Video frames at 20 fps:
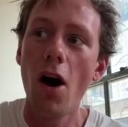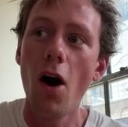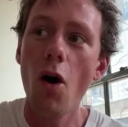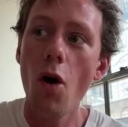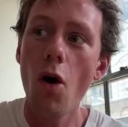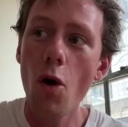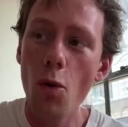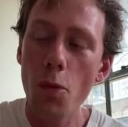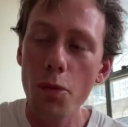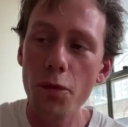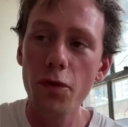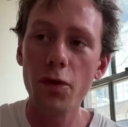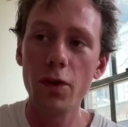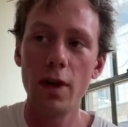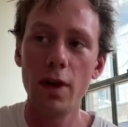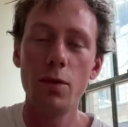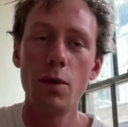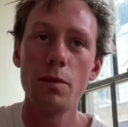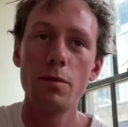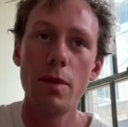
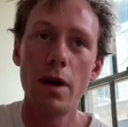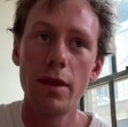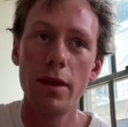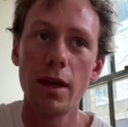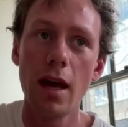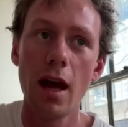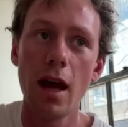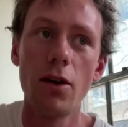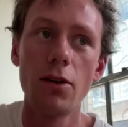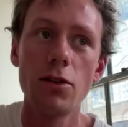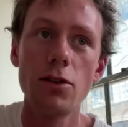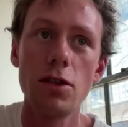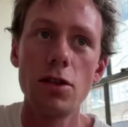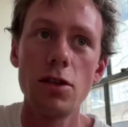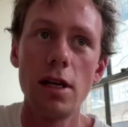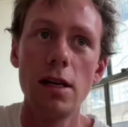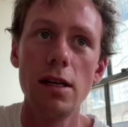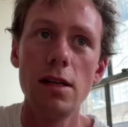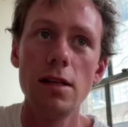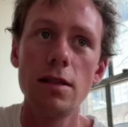hopefully what Mother Couch
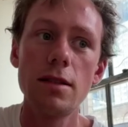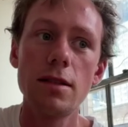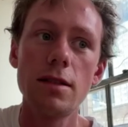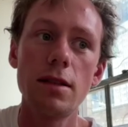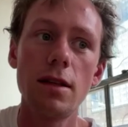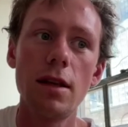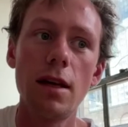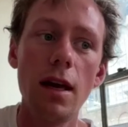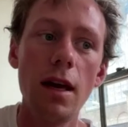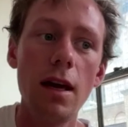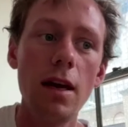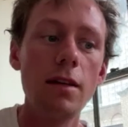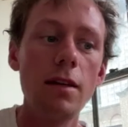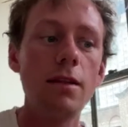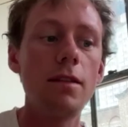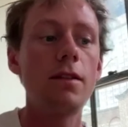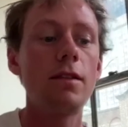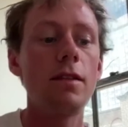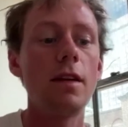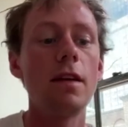is
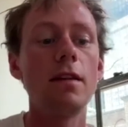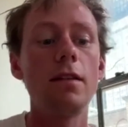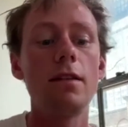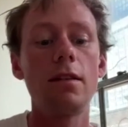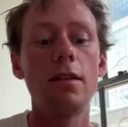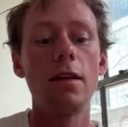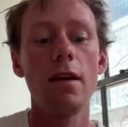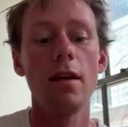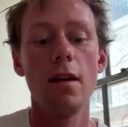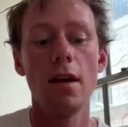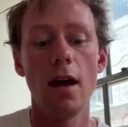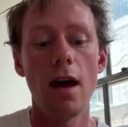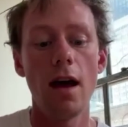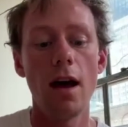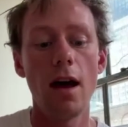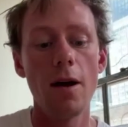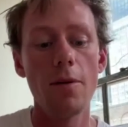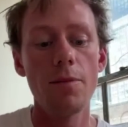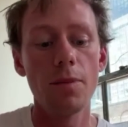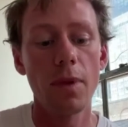this
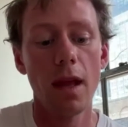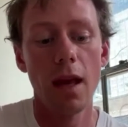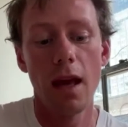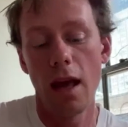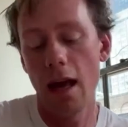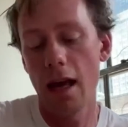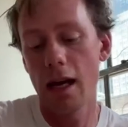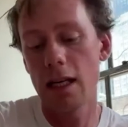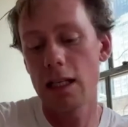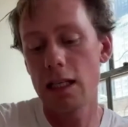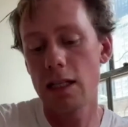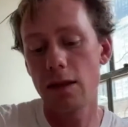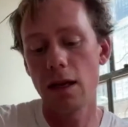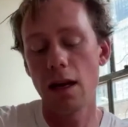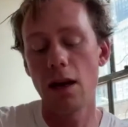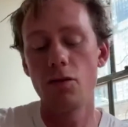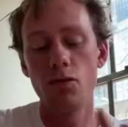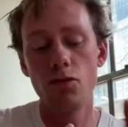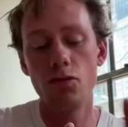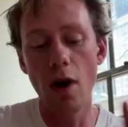a
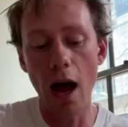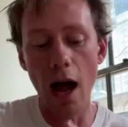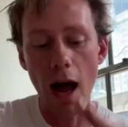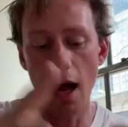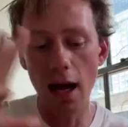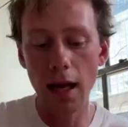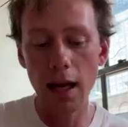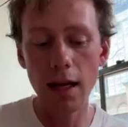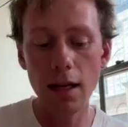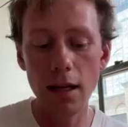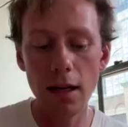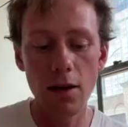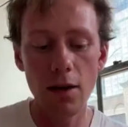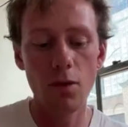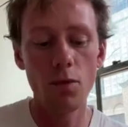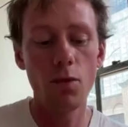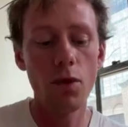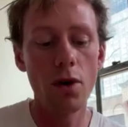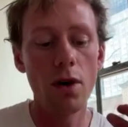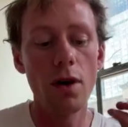ride
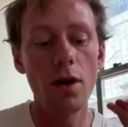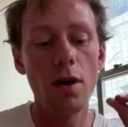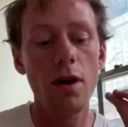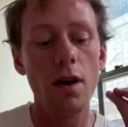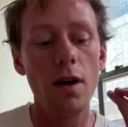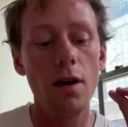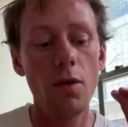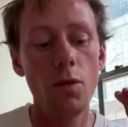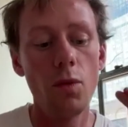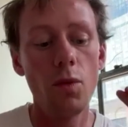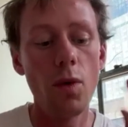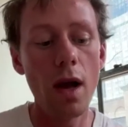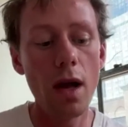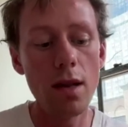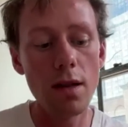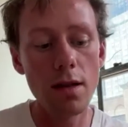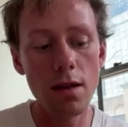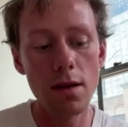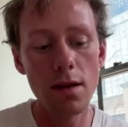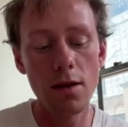where
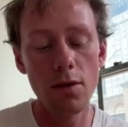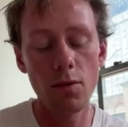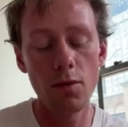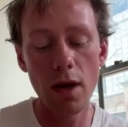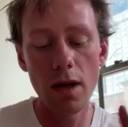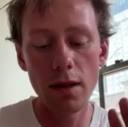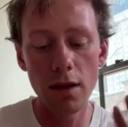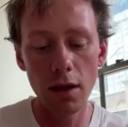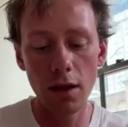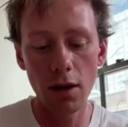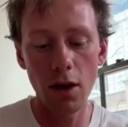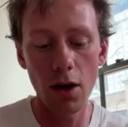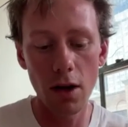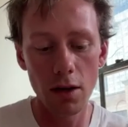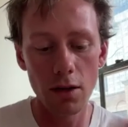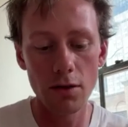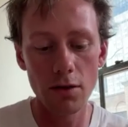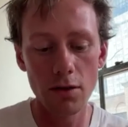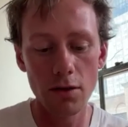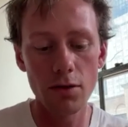when the
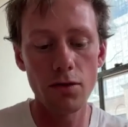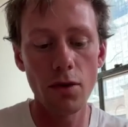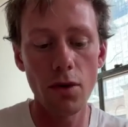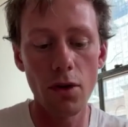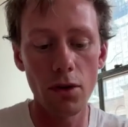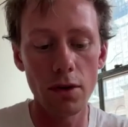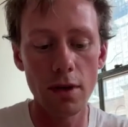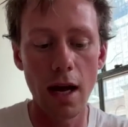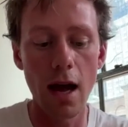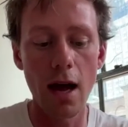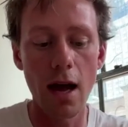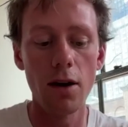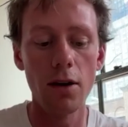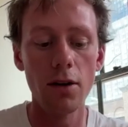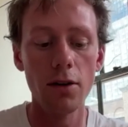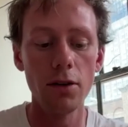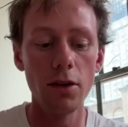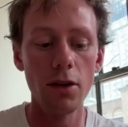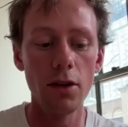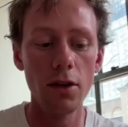curtains roll
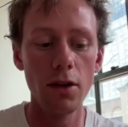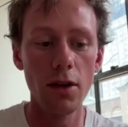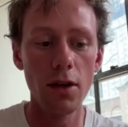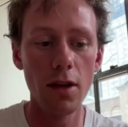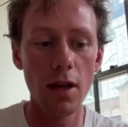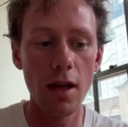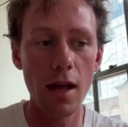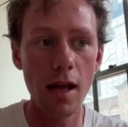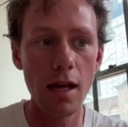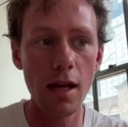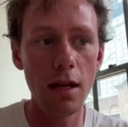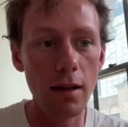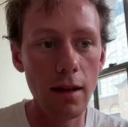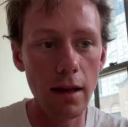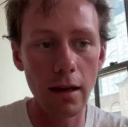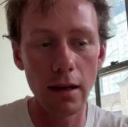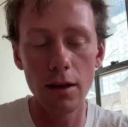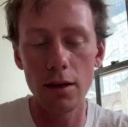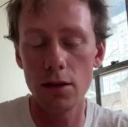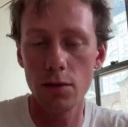down, it
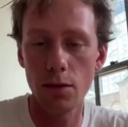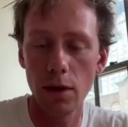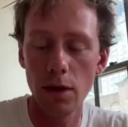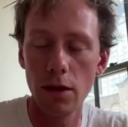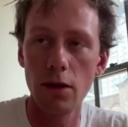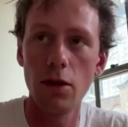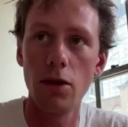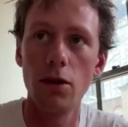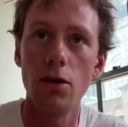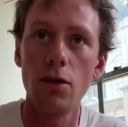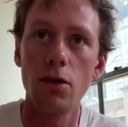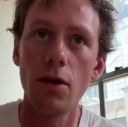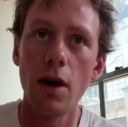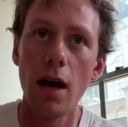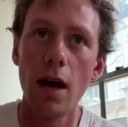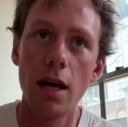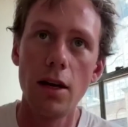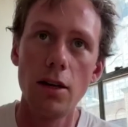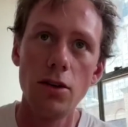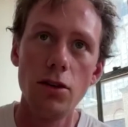lingers with you,
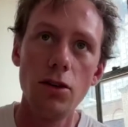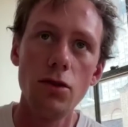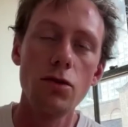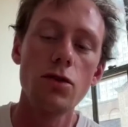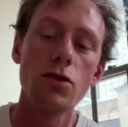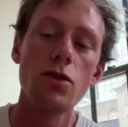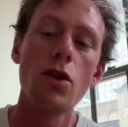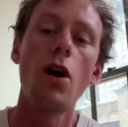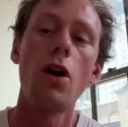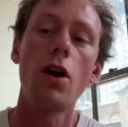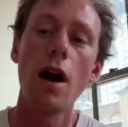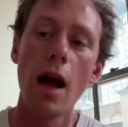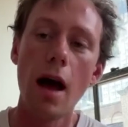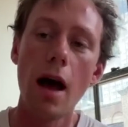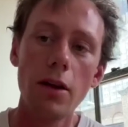and you start